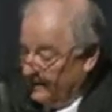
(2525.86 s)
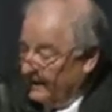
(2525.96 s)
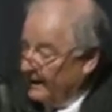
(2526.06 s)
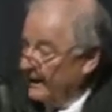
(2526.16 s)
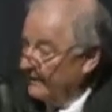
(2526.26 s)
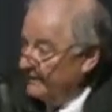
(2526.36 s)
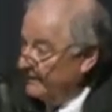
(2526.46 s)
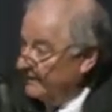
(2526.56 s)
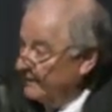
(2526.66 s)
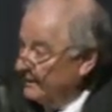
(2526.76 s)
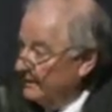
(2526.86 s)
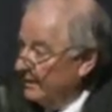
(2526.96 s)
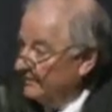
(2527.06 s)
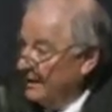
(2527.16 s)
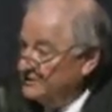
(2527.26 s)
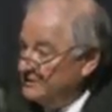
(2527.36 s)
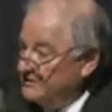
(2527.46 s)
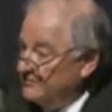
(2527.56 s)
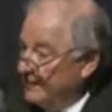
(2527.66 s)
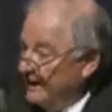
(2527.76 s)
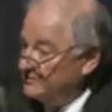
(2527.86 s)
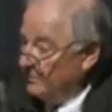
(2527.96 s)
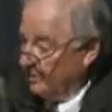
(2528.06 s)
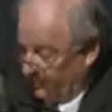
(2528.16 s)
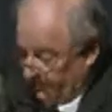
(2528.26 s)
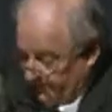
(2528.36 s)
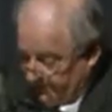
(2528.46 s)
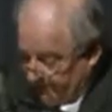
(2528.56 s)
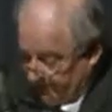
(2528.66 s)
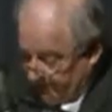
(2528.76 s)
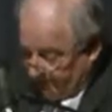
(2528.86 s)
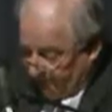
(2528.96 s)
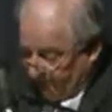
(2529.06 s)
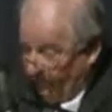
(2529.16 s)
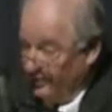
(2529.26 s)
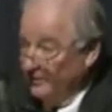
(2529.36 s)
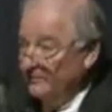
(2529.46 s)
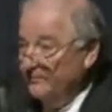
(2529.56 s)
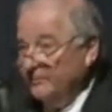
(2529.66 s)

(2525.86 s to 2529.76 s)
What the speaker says: having a process of mass murder named for you.